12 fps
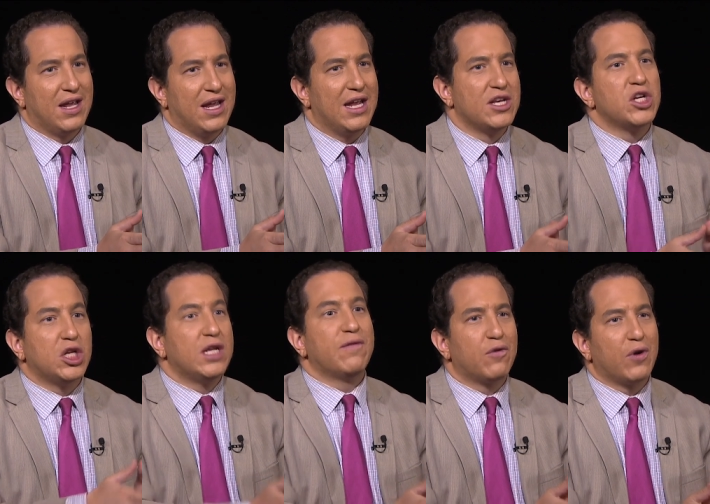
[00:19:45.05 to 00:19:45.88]
in
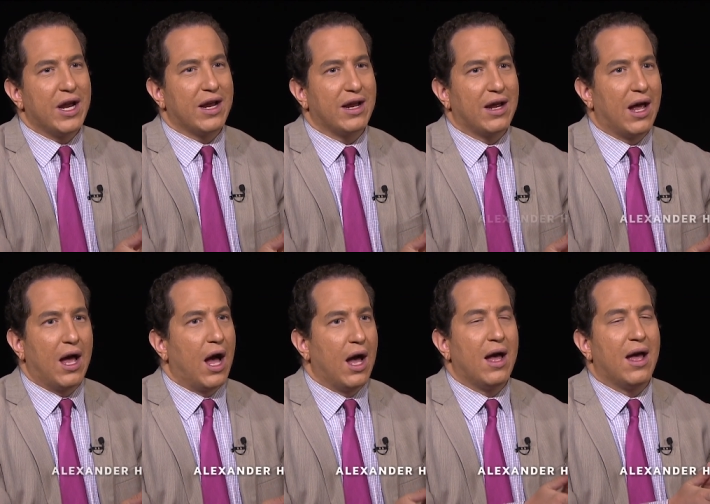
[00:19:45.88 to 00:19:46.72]
delivering
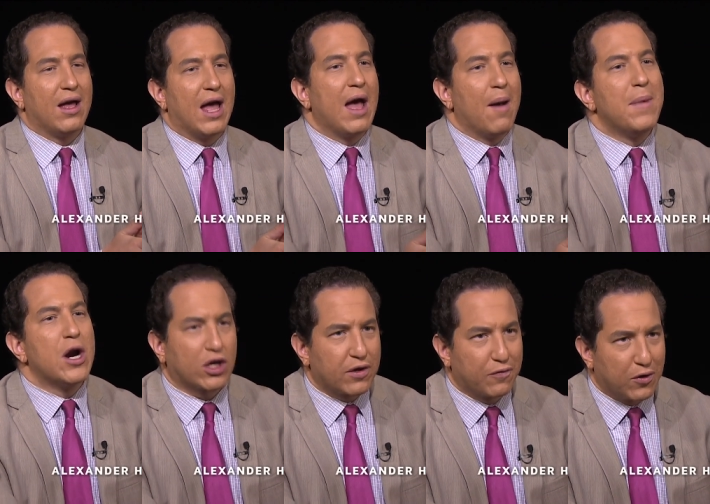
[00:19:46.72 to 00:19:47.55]

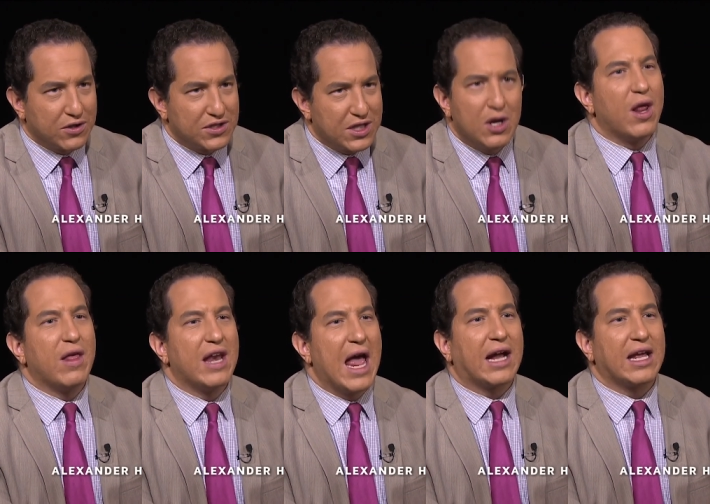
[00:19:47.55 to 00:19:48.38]
America first, you know,
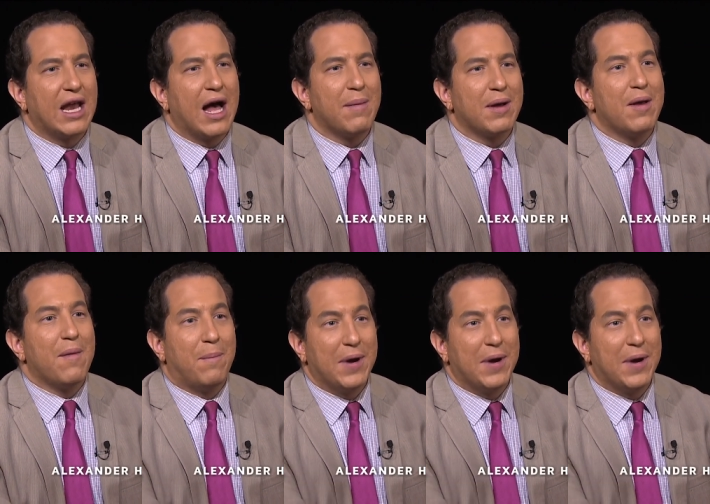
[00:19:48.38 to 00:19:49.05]
and but, economic, it, but it always